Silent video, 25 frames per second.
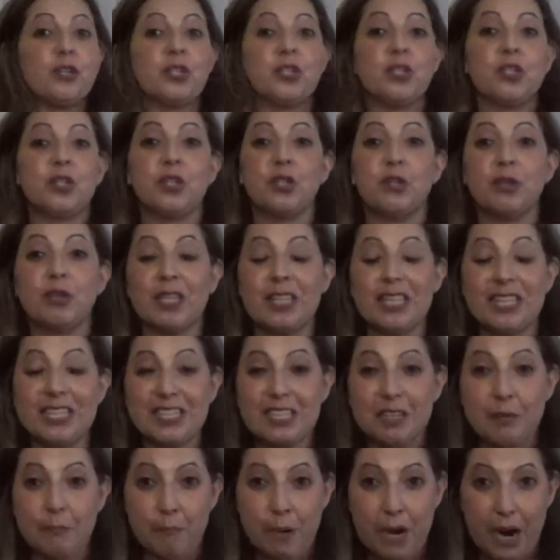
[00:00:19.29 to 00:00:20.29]
to do
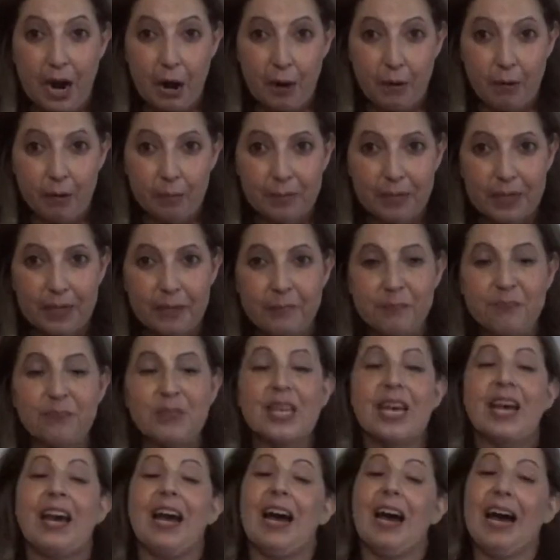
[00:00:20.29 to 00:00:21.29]
this empowerment,
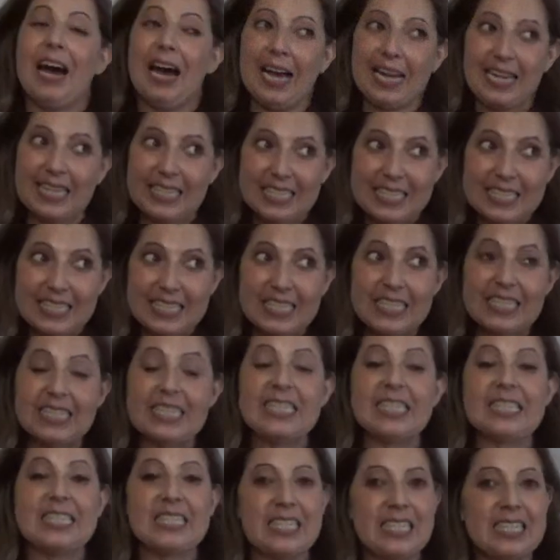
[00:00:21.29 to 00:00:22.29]
I
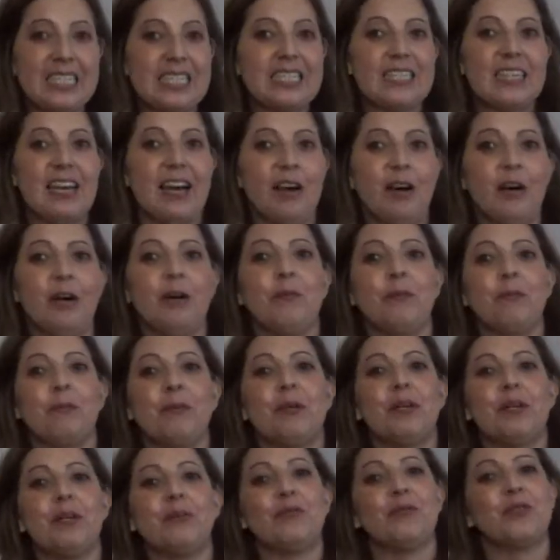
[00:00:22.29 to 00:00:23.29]
did need the
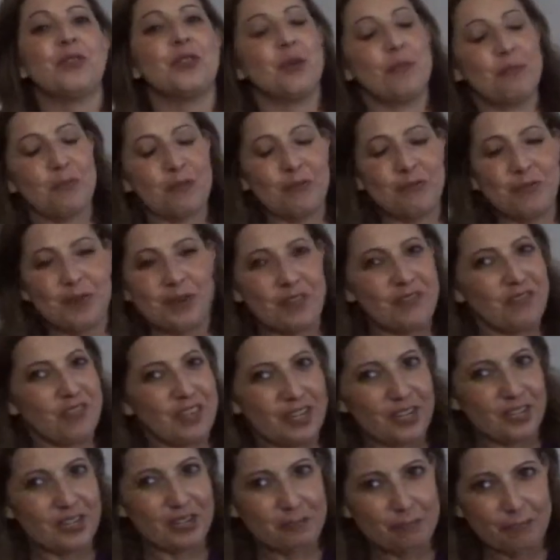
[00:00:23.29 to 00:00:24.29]
help of some of my
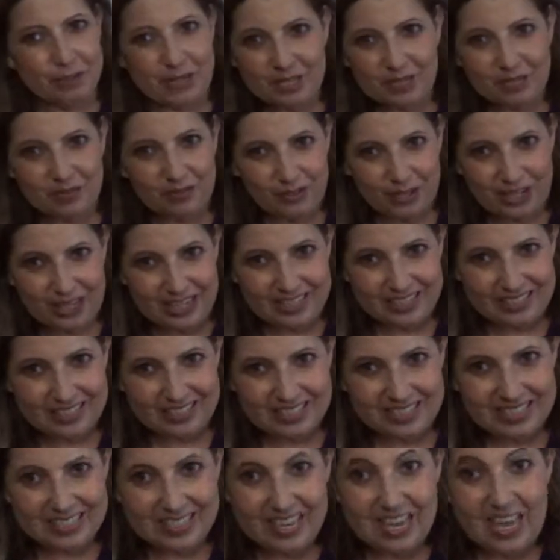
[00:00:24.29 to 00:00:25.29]
very best
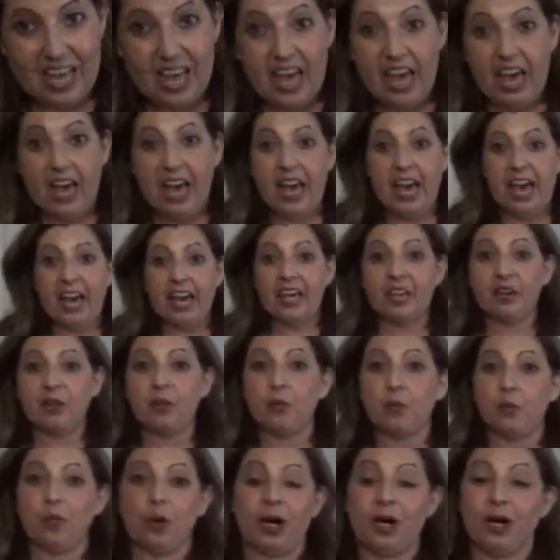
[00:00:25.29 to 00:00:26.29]
friends. And
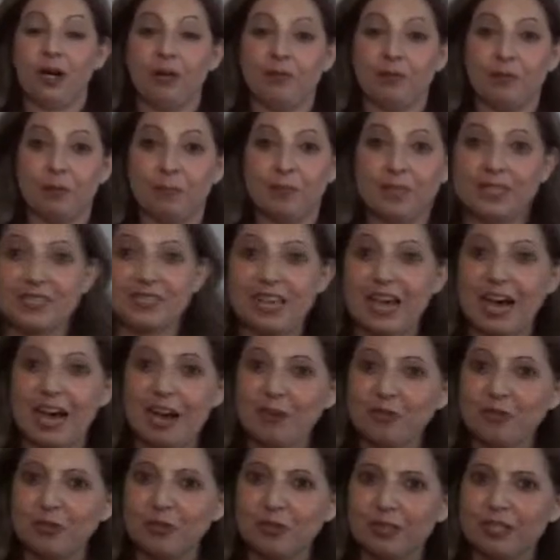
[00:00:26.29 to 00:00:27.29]
one of them is
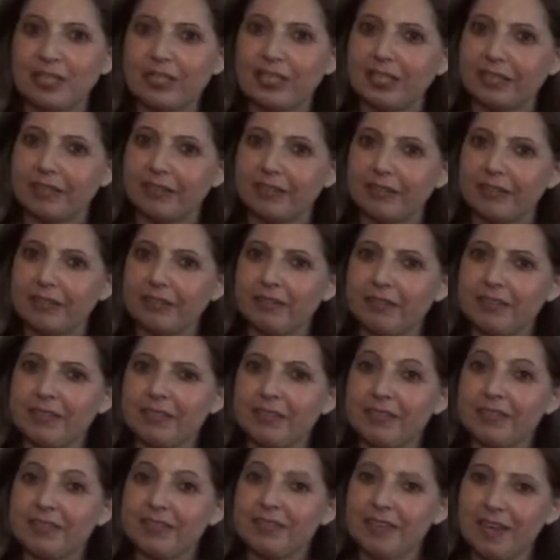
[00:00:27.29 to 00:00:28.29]
actually here
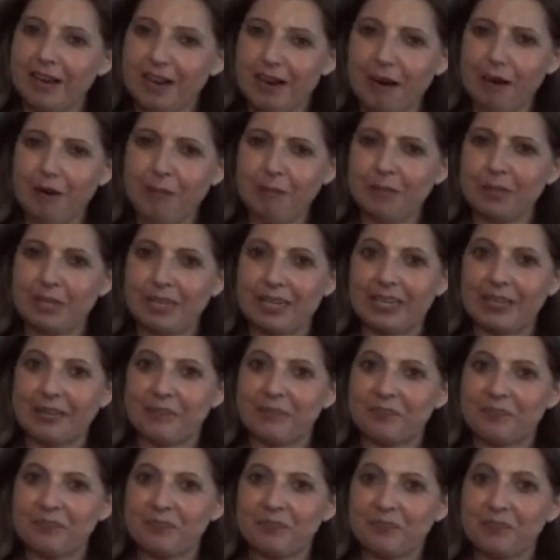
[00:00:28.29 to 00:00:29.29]
to help me.
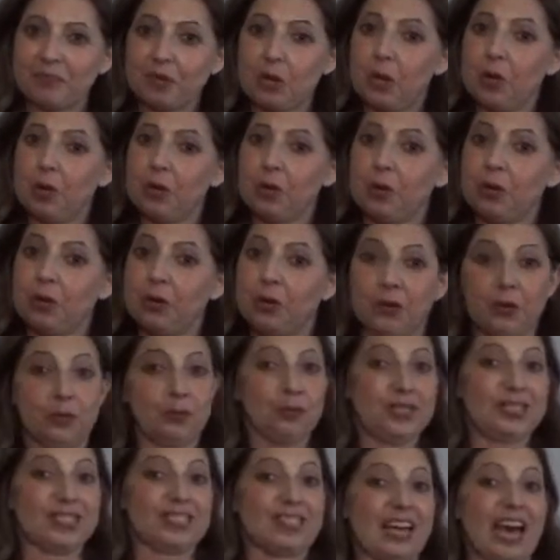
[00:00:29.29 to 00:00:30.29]
Who
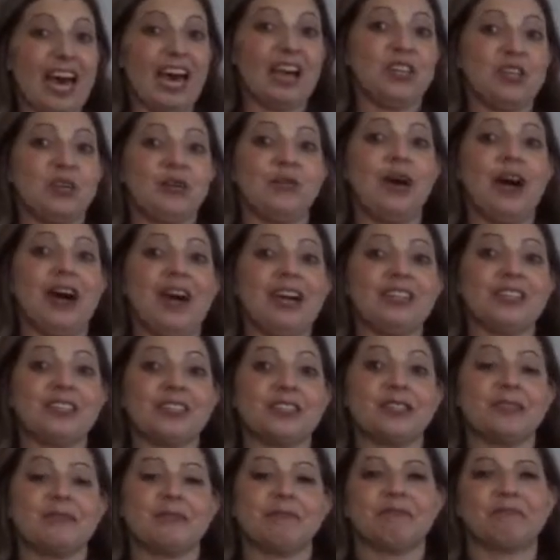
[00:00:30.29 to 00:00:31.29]
is that, you
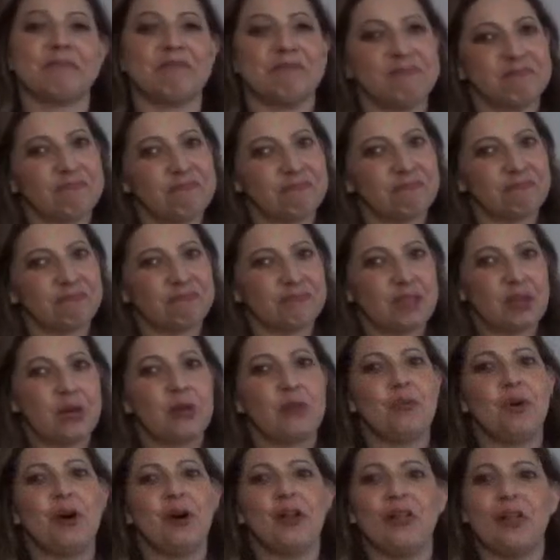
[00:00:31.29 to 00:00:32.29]
ask?
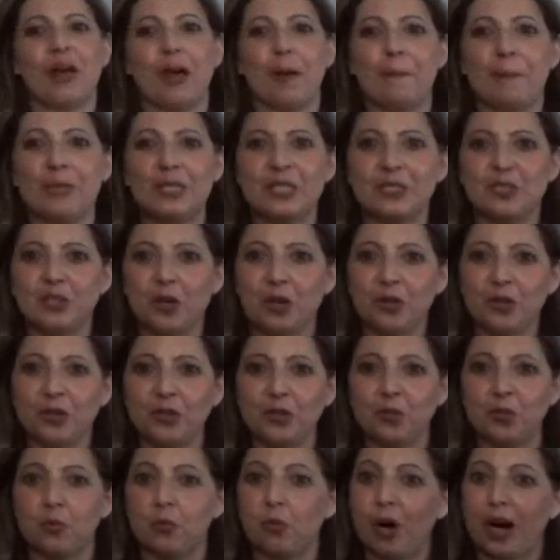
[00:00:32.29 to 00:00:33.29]
Well, let me show
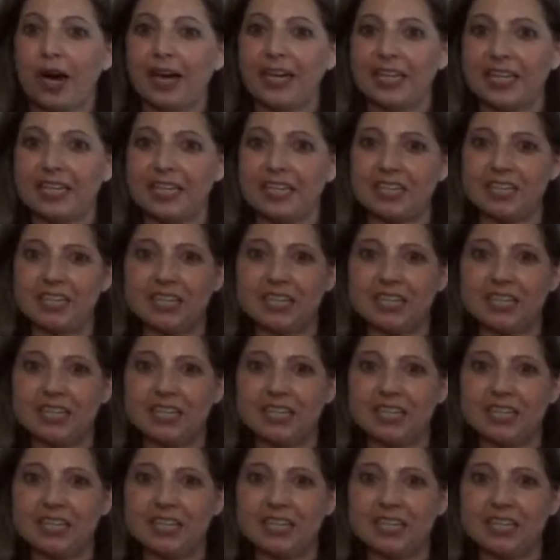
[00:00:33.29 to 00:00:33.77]
you why it